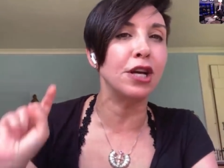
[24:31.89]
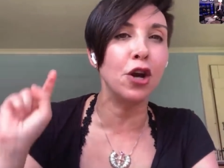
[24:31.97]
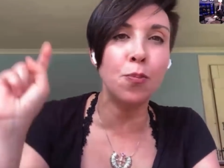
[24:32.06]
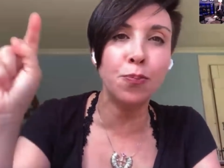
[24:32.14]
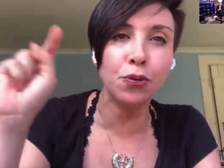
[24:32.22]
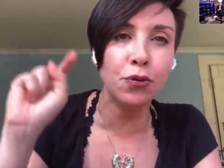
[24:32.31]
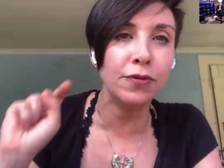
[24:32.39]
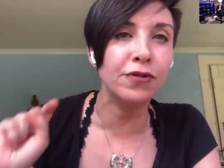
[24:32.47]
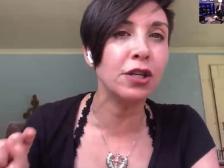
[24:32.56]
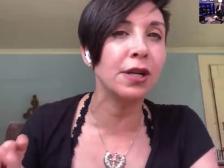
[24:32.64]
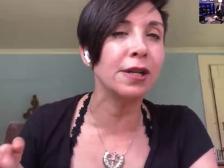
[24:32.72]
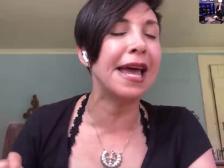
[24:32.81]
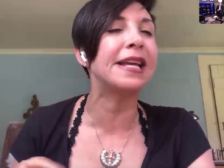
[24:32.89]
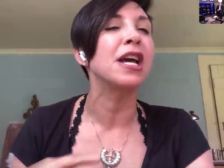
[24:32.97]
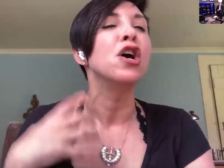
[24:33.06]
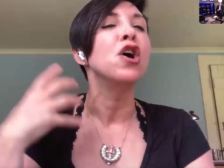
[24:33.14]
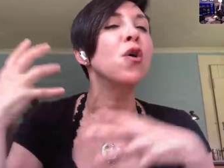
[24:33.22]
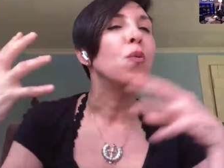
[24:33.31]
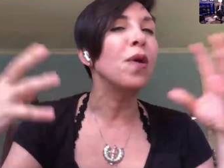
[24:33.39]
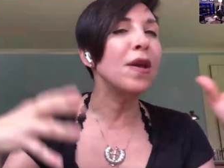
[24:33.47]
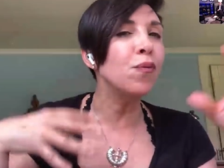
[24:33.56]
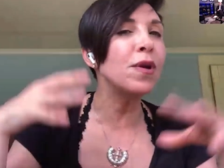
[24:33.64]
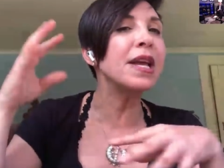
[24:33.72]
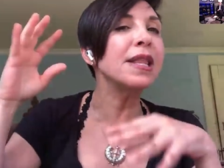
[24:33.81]
Go prove to, like, we
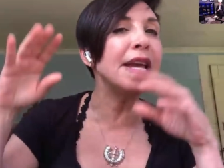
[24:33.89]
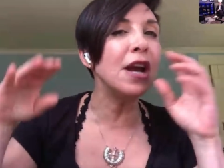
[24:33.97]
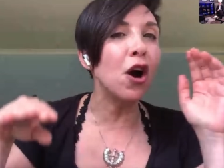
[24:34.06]
really